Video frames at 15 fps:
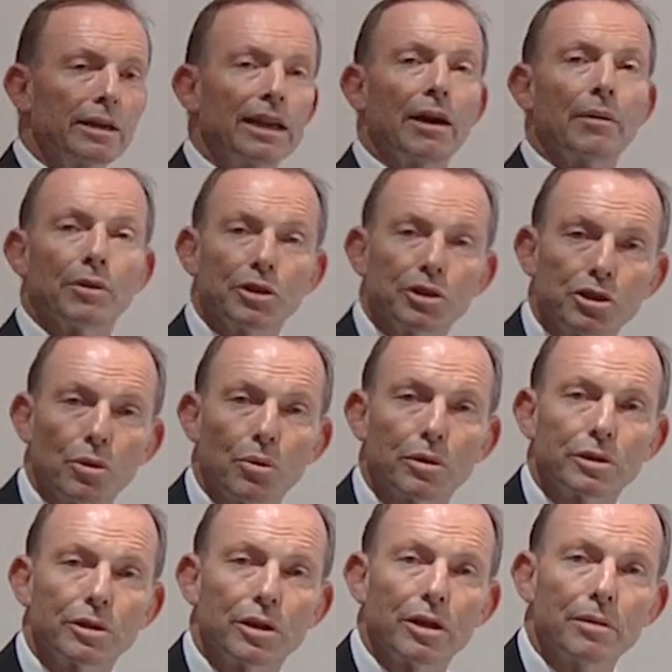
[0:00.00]
Now, in the
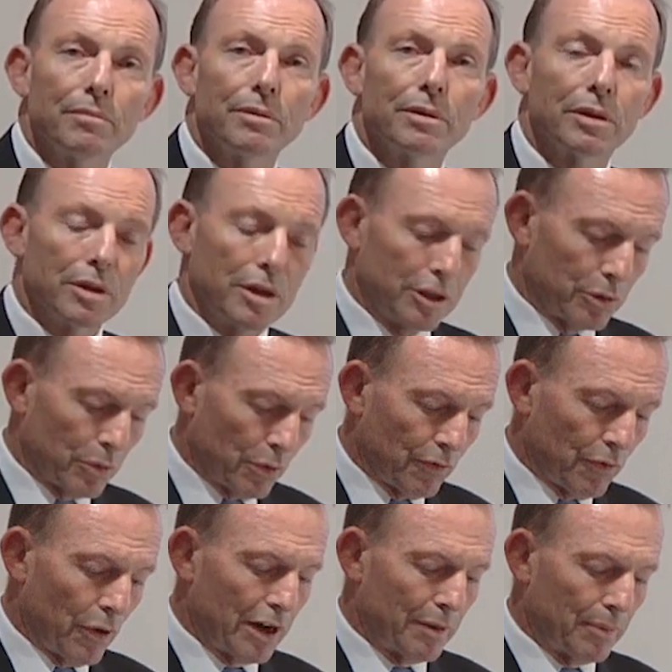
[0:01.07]
short term, to
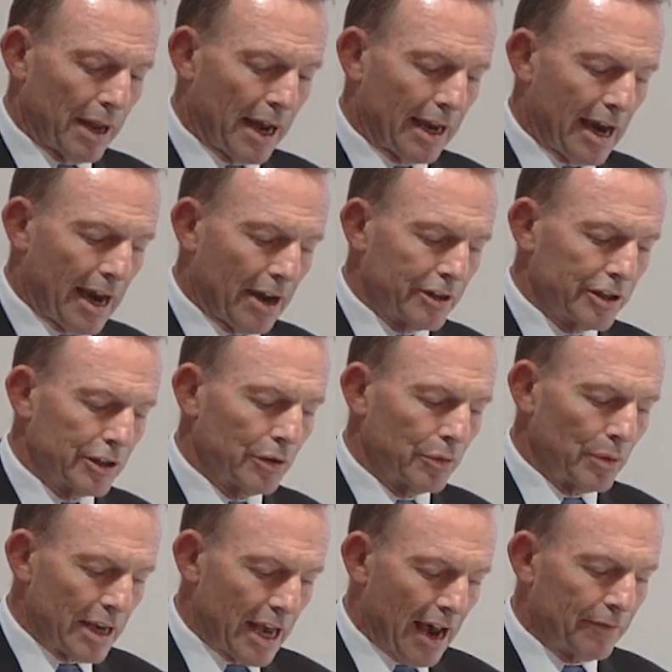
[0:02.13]
avoid blackouts,
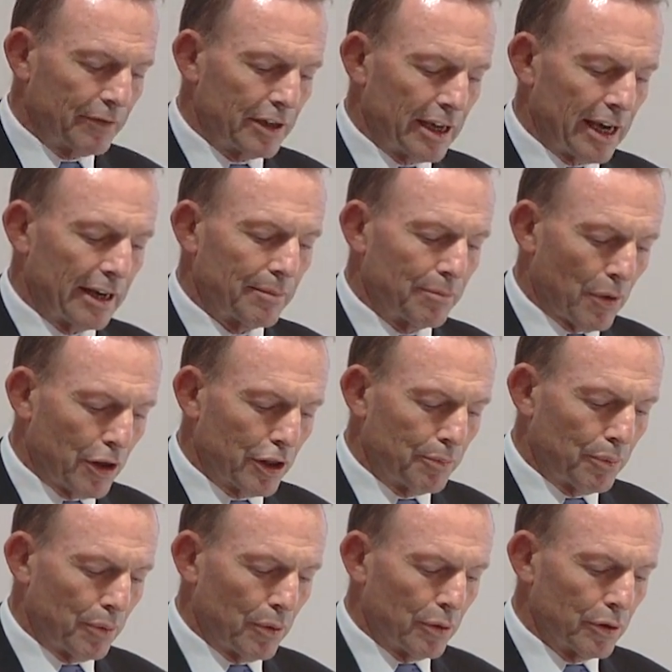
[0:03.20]
we have to get
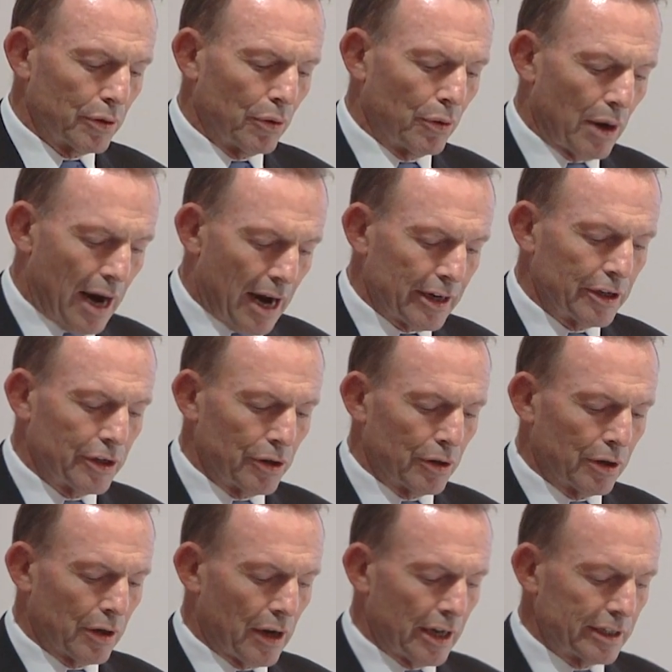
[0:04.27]
mothballed or
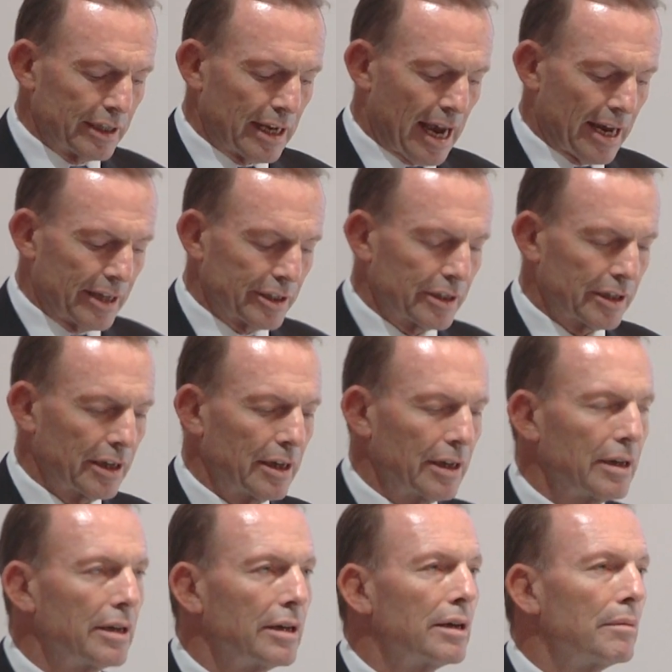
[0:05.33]
underutilised gas
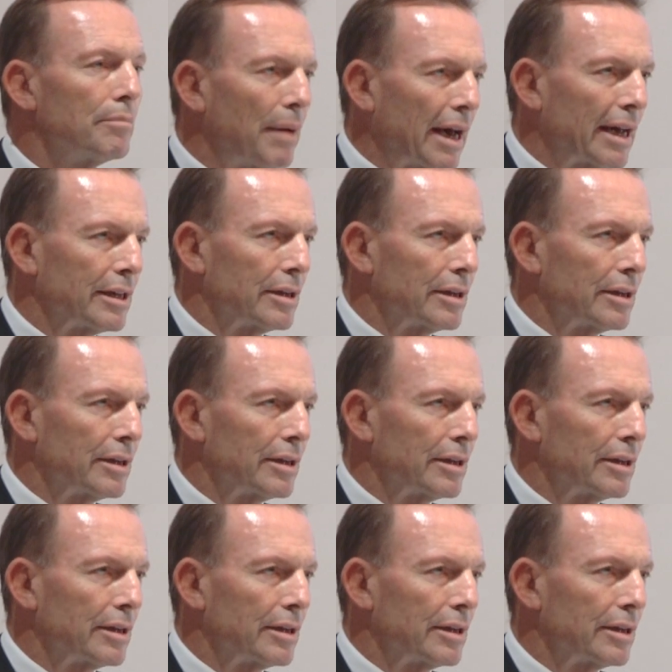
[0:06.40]
back